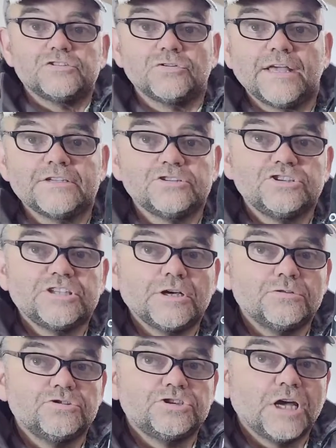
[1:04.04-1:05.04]
on there as you see
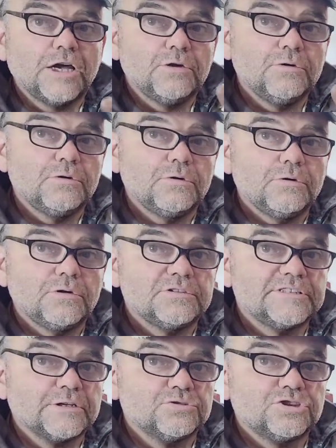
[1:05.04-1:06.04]
on
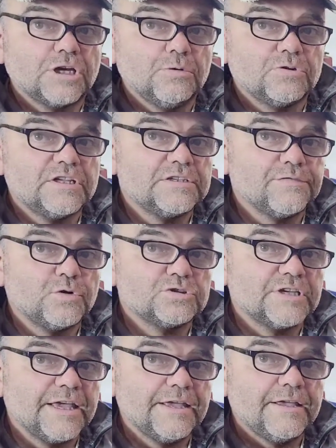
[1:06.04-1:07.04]
on these forks
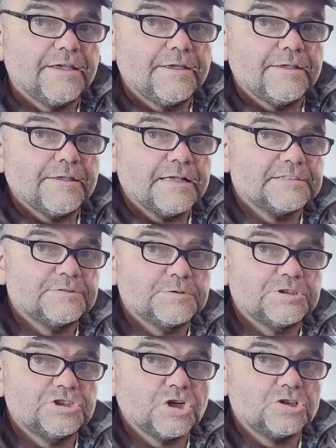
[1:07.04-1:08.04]
here. It's
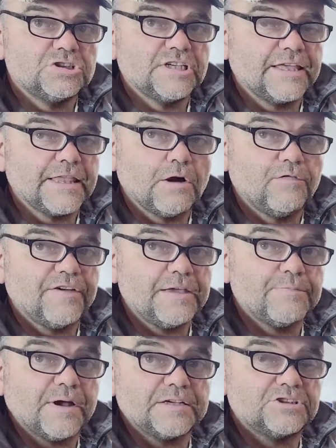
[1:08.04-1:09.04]
designed to take the old
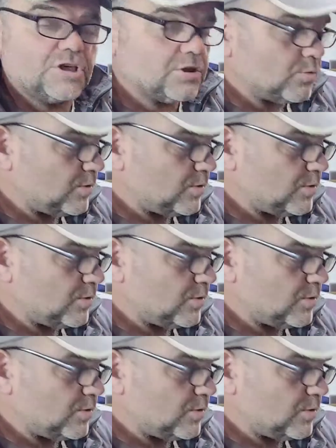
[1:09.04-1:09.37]
V-brakes, you know, the